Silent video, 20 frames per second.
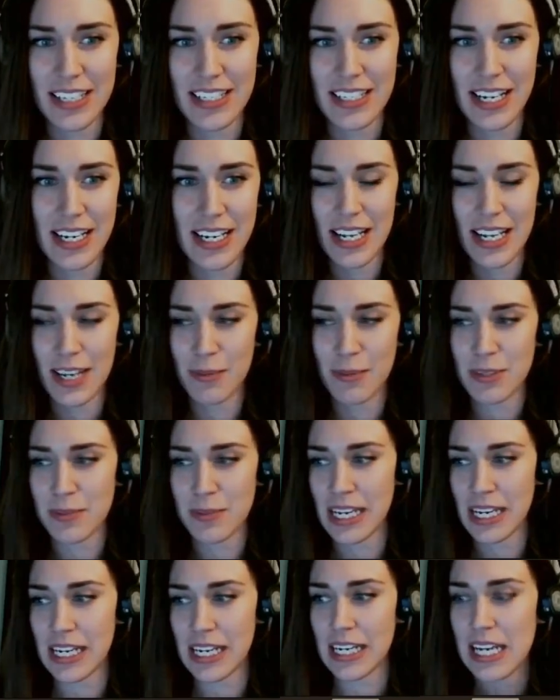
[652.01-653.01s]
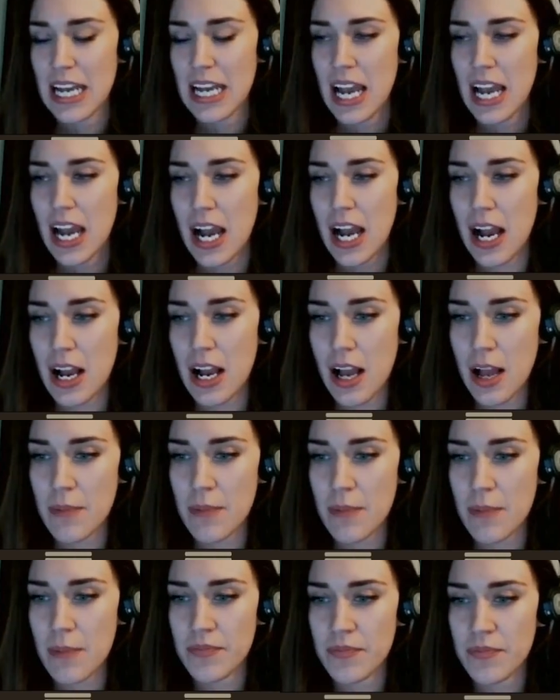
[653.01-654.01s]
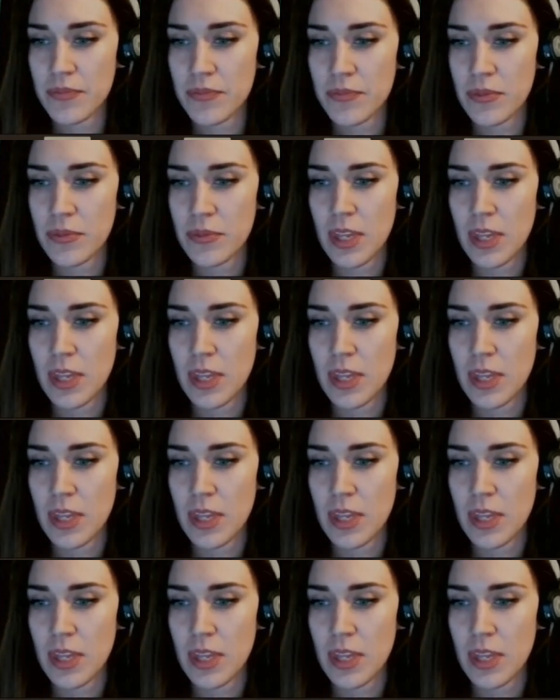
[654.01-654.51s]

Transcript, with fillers: dating game to me. Um, STD.